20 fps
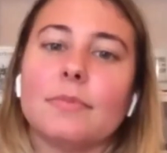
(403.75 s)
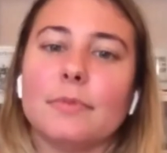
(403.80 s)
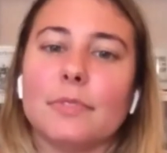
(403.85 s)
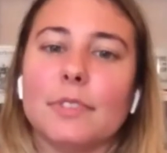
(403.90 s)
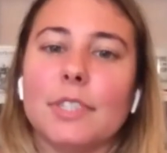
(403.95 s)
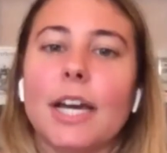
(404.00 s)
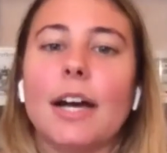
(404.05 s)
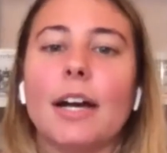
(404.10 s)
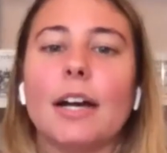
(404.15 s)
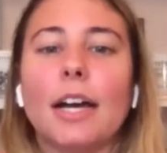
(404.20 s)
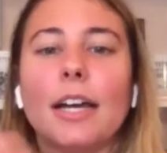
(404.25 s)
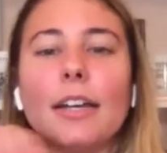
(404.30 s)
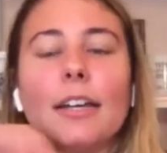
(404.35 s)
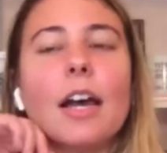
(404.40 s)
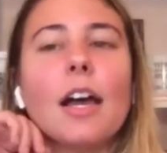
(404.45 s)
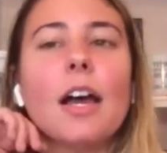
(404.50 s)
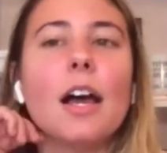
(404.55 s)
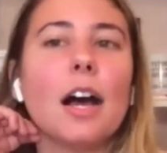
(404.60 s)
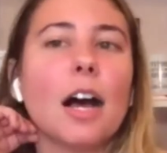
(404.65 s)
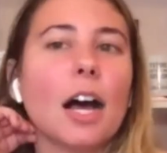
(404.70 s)
Yeah, I,
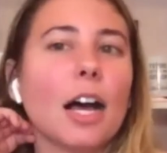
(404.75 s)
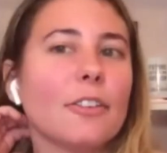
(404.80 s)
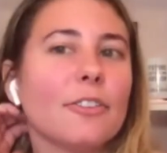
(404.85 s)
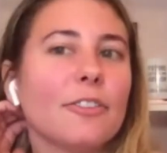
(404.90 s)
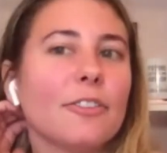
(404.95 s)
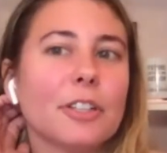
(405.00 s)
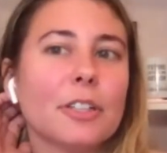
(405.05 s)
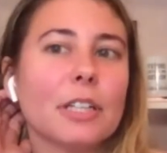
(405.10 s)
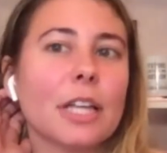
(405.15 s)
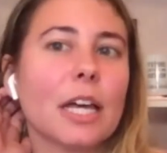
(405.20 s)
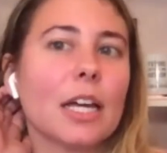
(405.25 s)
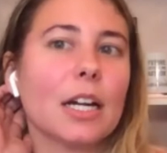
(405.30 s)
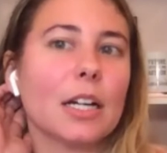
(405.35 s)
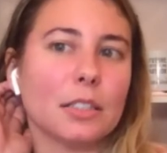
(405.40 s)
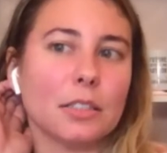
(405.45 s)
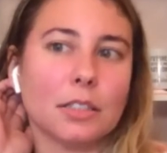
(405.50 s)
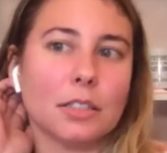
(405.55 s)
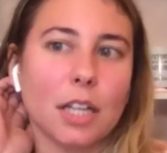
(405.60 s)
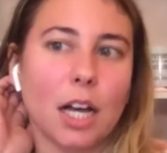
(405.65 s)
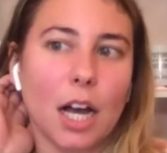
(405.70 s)
I feel that a
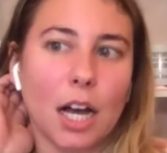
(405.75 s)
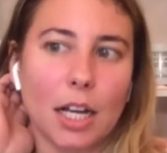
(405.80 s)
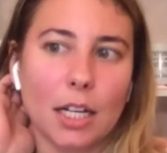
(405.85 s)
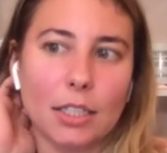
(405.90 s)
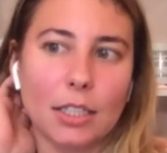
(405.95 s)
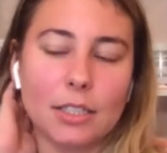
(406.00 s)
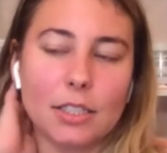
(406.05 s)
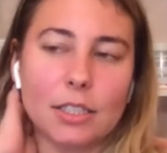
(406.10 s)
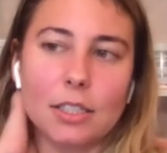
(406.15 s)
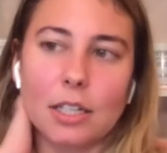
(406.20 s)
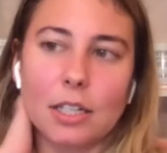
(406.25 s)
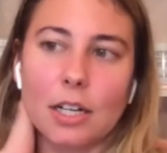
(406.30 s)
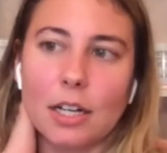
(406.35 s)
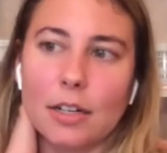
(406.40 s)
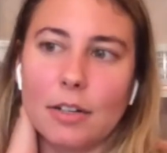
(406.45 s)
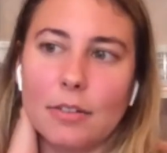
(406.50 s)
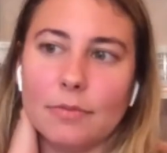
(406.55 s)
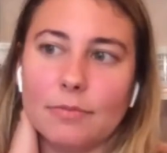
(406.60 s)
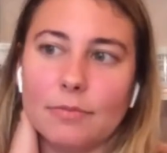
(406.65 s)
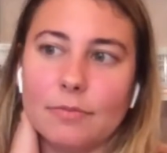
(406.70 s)
lot,
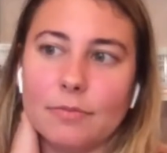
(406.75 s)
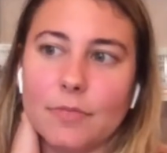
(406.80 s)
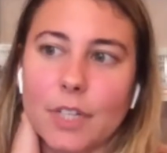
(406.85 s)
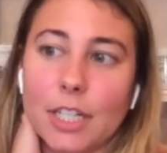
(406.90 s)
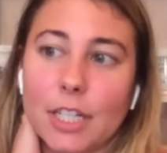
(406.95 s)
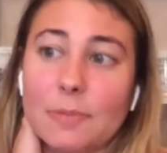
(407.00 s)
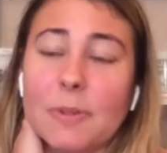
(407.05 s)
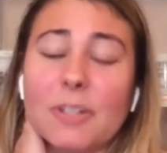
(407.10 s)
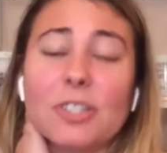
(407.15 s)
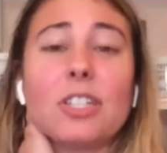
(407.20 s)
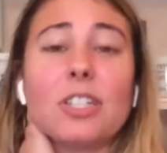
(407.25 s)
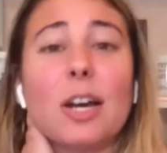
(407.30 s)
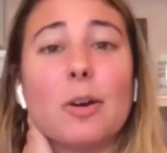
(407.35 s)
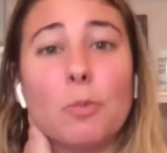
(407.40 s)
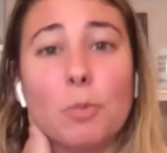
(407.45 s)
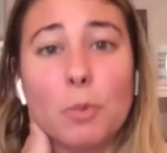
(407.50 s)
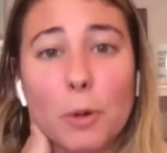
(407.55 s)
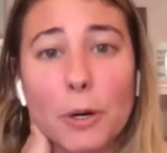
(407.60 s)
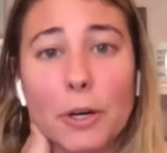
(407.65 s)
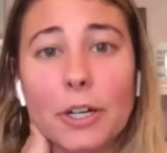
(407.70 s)
um, especially
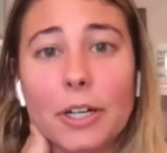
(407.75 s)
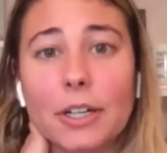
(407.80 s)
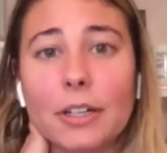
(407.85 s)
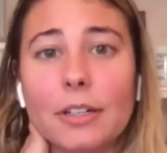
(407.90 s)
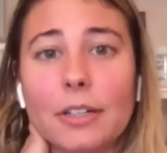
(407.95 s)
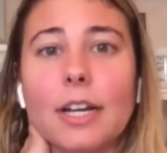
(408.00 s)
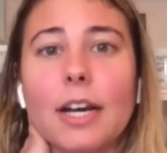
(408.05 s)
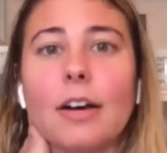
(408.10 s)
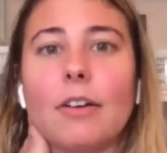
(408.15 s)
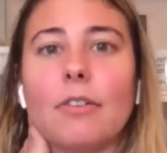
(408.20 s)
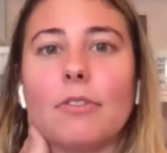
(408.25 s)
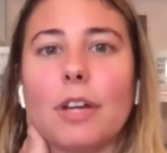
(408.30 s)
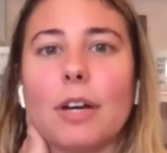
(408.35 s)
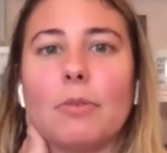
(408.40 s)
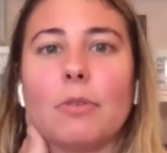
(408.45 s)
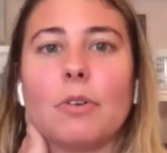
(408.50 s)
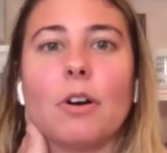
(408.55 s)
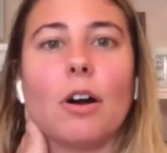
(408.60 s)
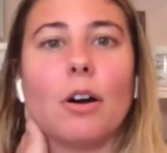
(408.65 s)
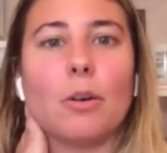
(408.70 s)
at work now
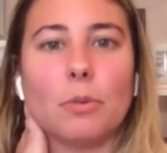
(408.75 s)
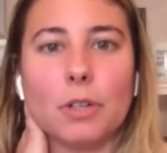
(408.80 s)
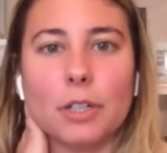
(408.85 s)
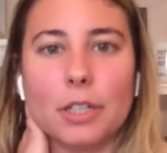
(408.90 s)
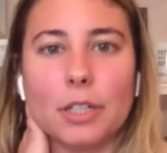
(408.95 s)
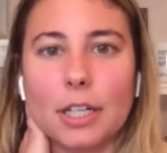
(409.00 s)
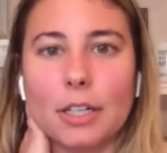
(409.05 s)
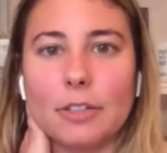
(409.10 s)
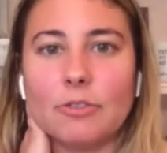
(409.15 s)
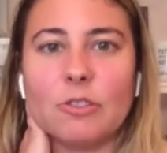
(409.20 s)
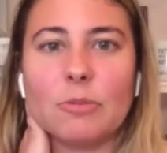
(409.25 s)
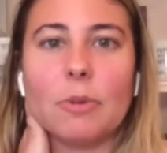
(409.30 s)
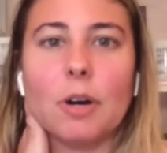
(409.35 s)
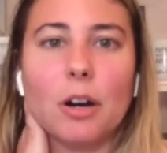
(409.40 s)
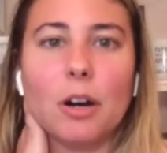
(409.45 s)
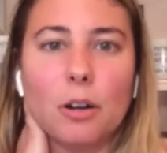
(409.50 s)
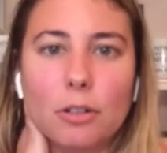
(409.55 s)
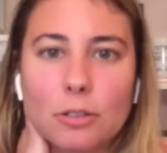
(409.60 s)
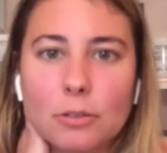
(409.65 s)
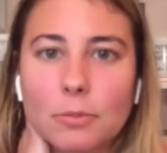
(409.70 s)
that we're all working from
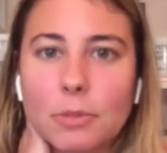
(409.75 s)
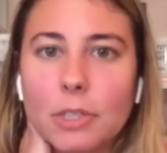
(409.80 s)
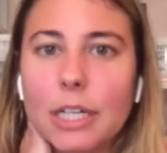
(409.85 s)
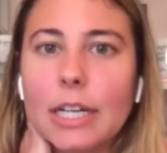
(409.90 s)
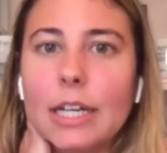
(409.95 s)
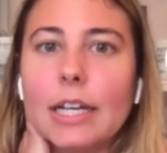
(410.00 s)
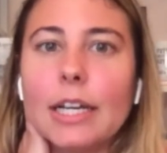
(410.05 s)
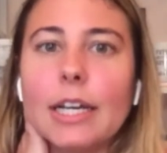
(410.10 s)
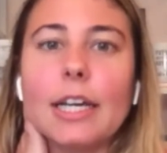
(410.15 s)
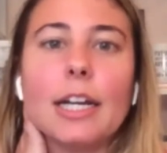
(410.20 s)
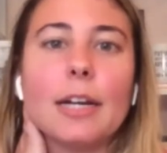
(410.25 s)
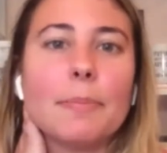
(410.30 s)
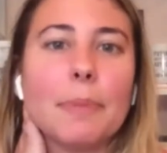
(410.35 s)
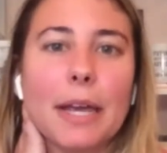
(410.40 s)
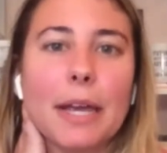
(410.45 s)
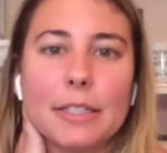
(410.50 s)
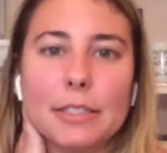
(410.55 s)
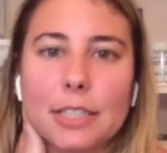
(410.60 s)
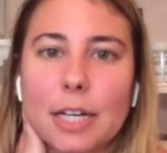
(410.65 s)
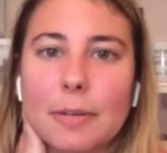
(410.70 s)
home in a
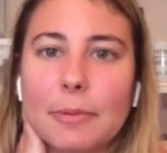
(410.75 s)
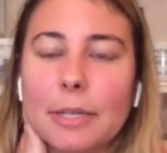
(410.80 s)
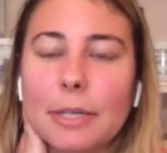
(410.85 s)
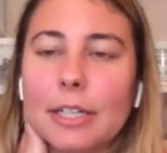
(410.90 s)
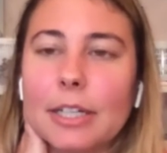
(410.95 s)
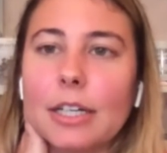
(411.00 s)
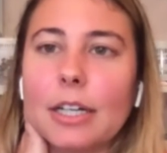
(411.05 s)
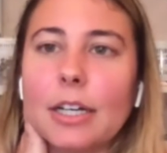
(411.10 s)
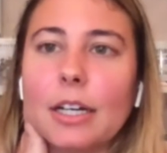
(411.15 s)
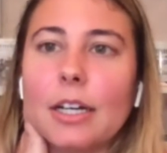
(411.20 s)
pandemic.